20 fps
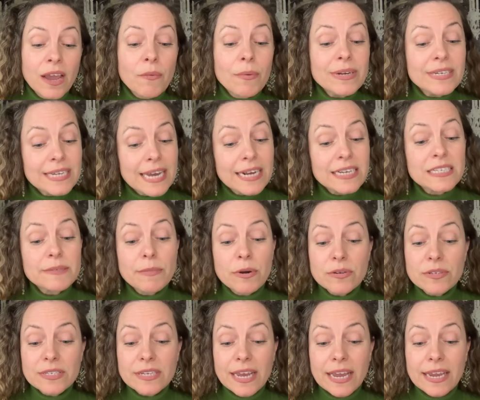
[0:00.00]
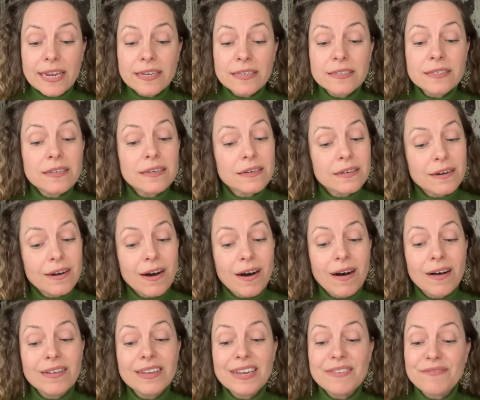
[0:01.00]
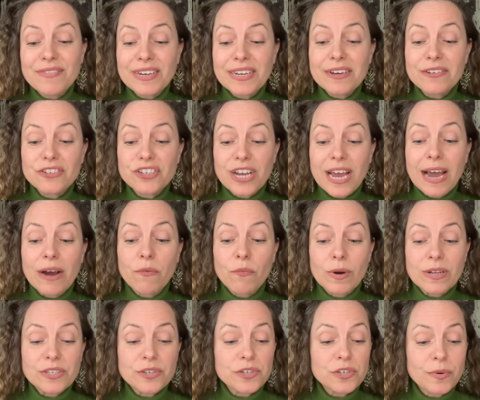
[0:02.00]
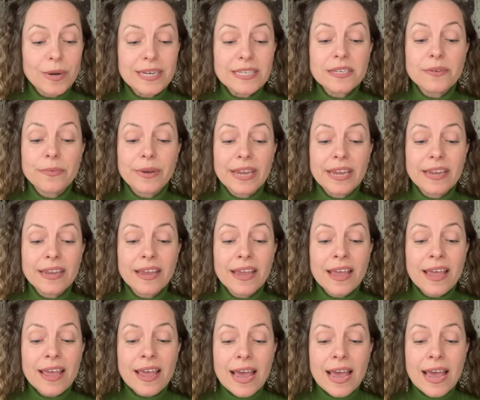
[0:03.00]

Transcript: We text most days, call and video chat once or twice a week,